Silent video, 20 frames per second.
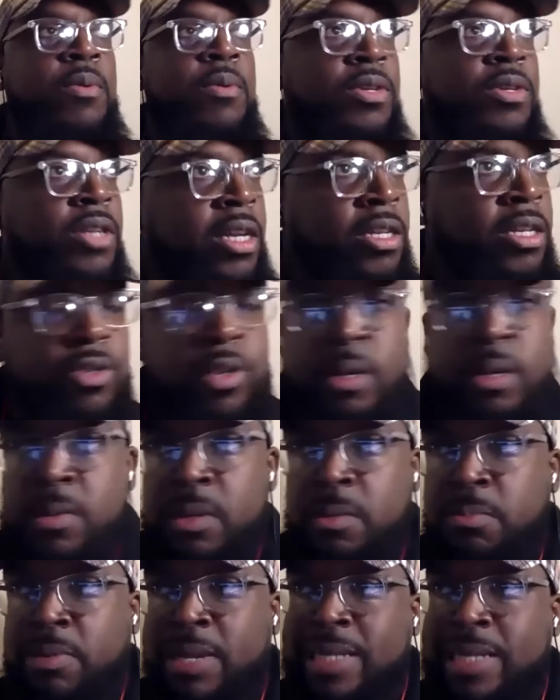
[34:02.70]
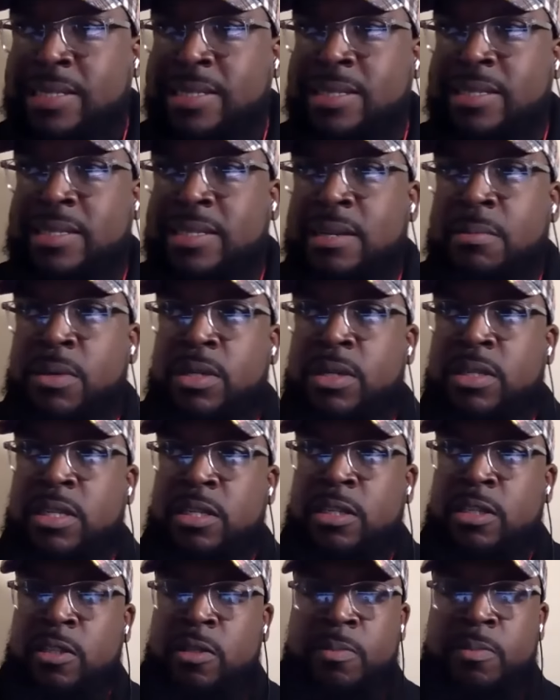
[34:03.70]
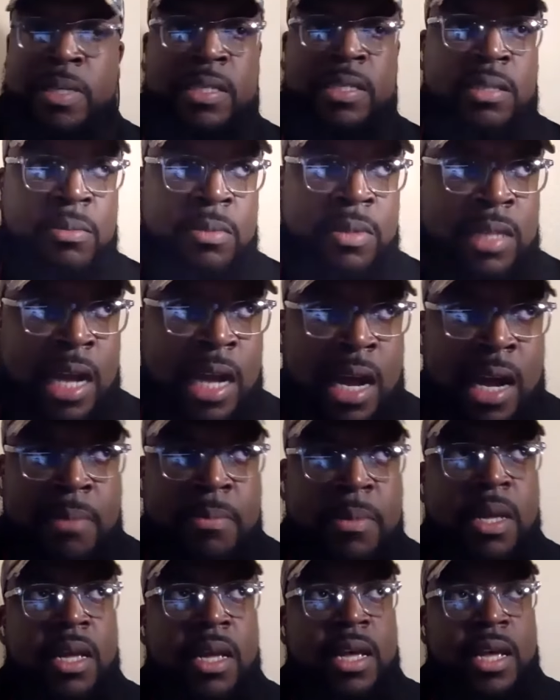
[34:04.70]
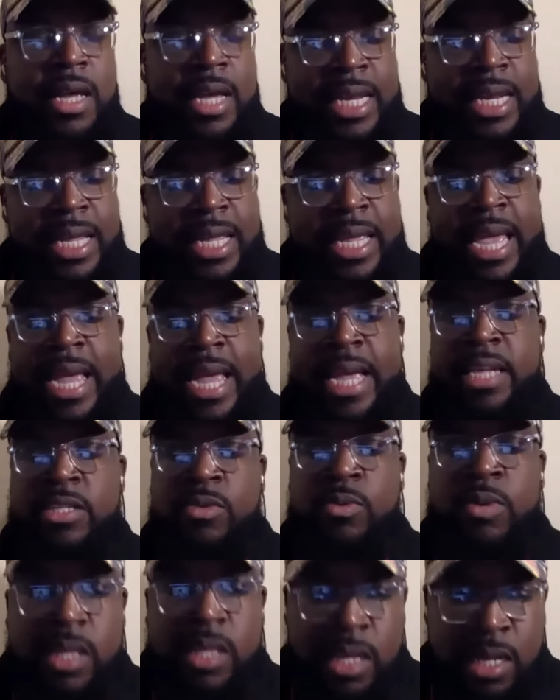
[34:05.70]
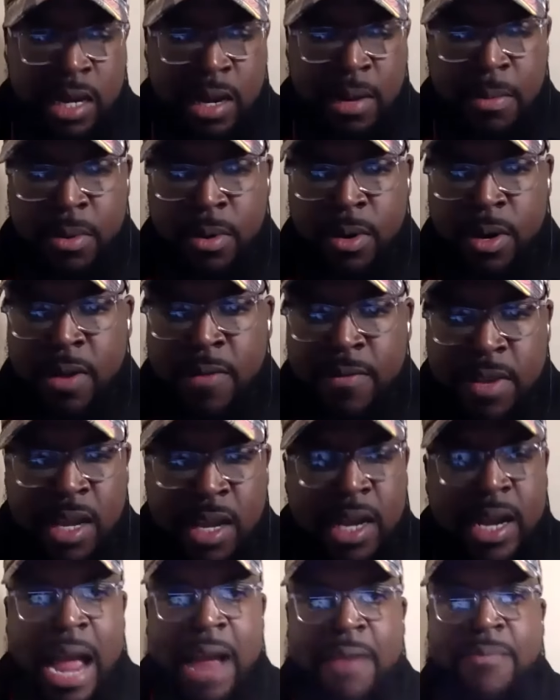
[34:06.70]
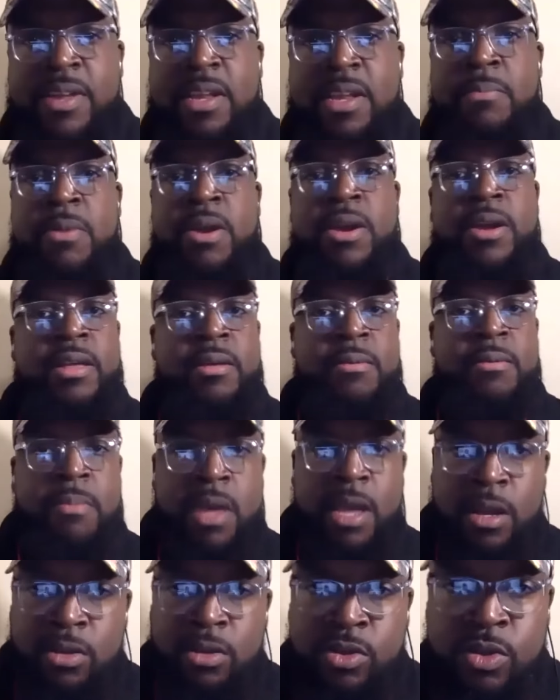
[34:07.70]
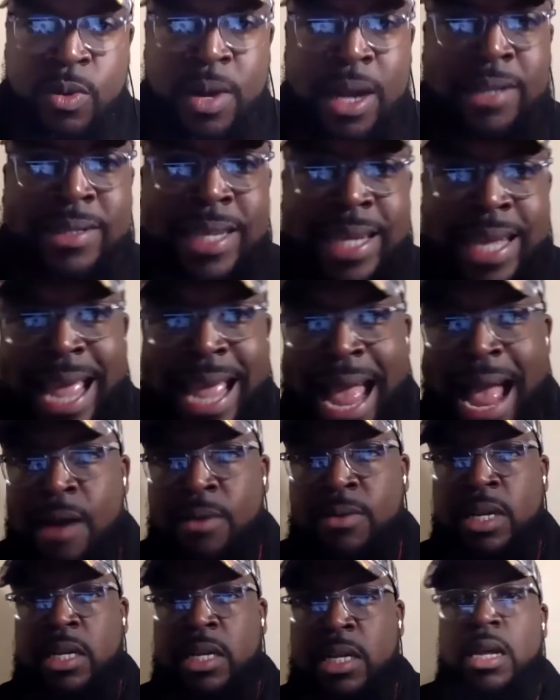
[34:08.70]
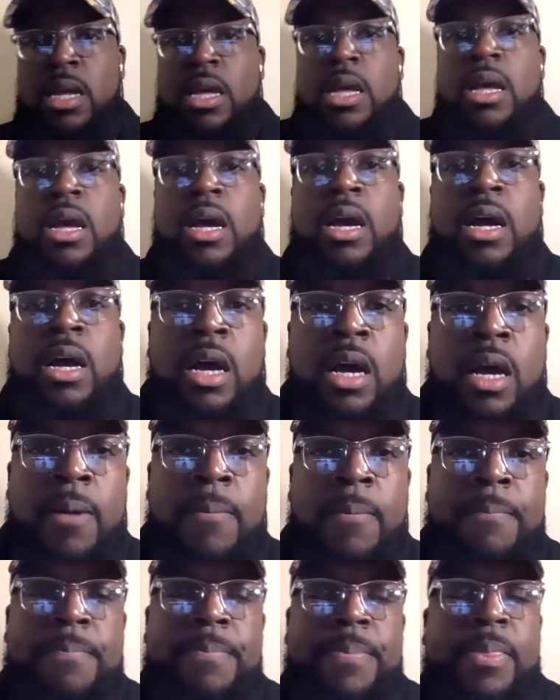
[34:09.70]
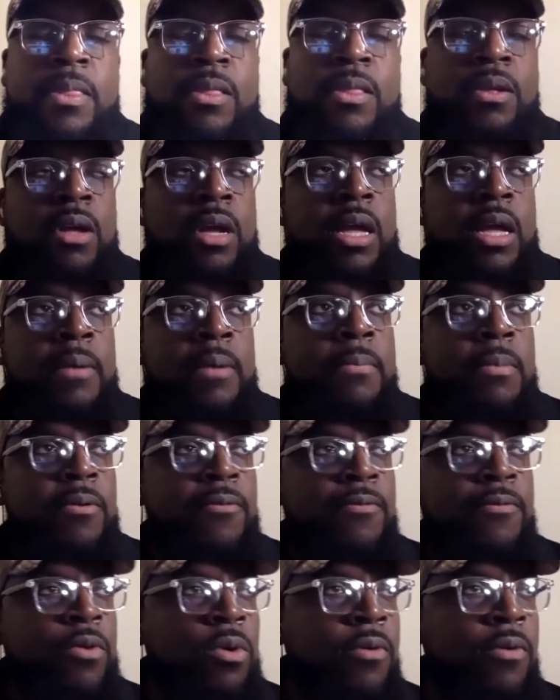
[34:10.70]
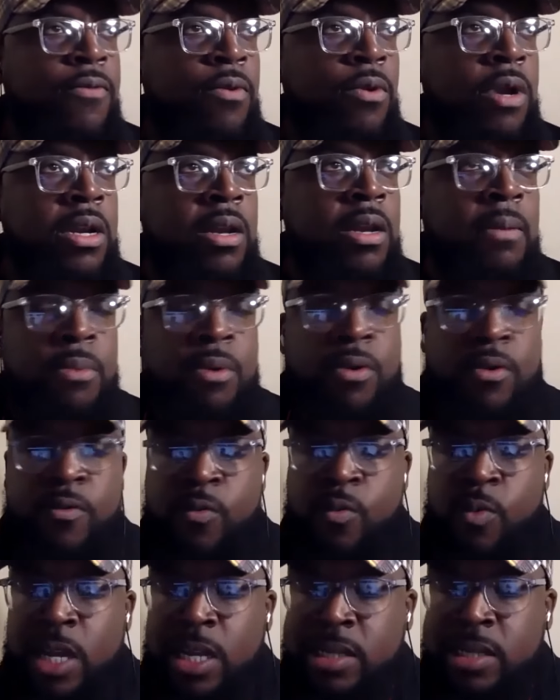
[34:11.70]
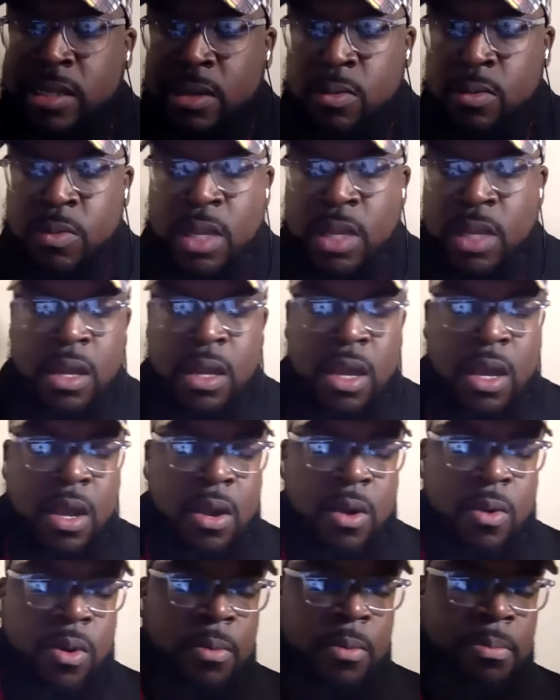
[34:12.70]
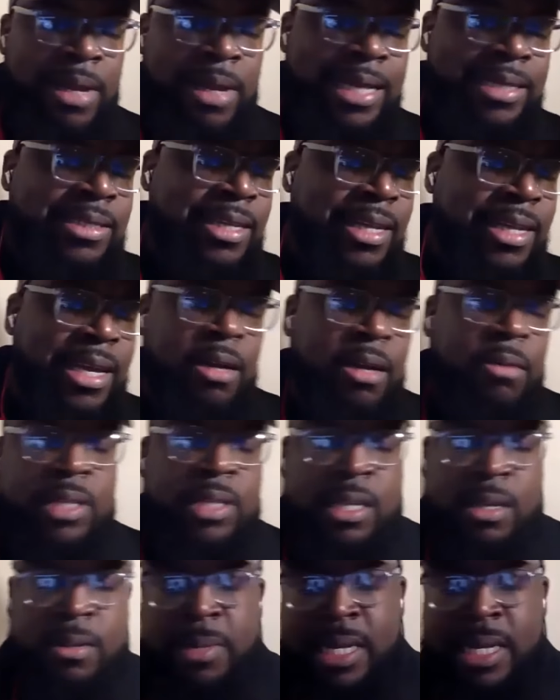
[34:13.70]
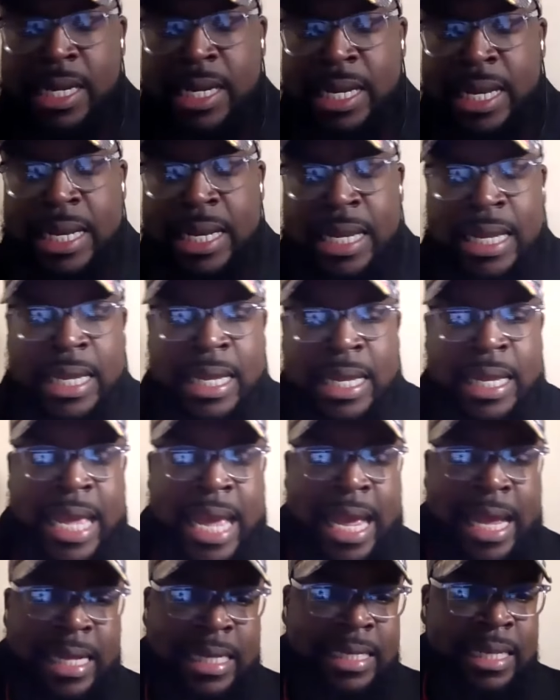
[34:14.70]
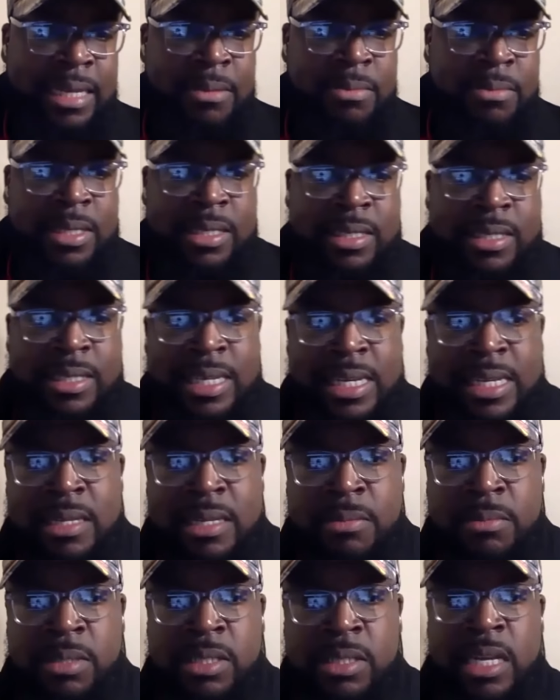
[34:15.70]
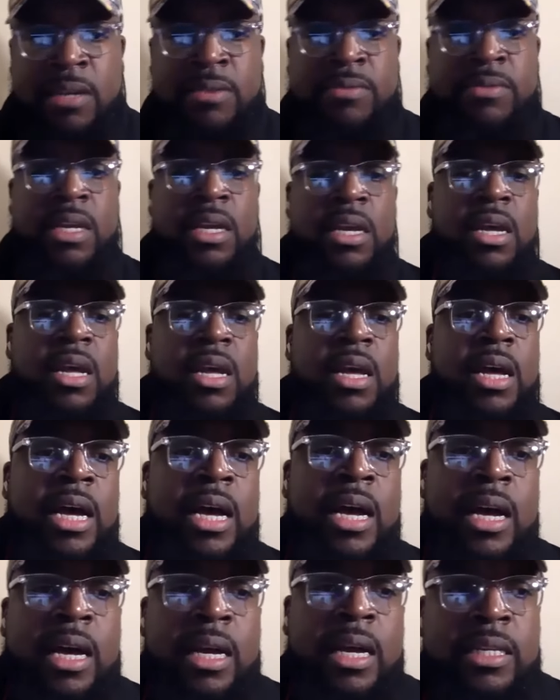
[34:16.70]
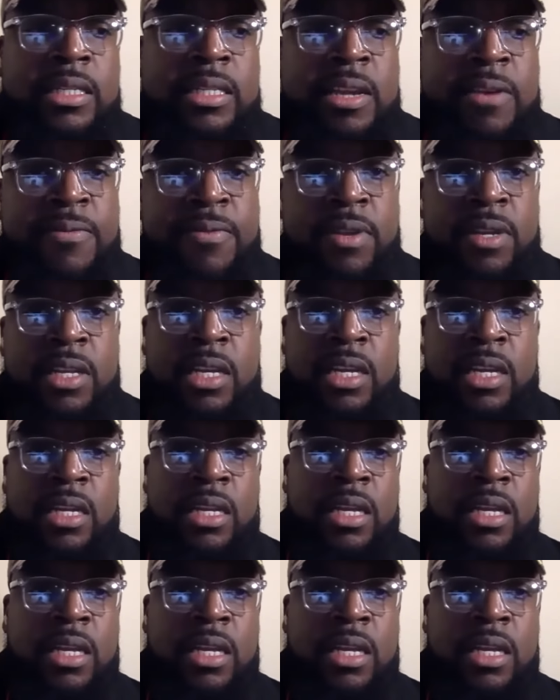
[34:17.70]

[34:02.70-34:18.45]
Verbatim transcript: were extremely blessed this summer to spend some time and engage with a number of young African American males throughout the county um, um, for, for a number of weeks. And we were blessed to help them and, and engage them to see themselves uh, differently.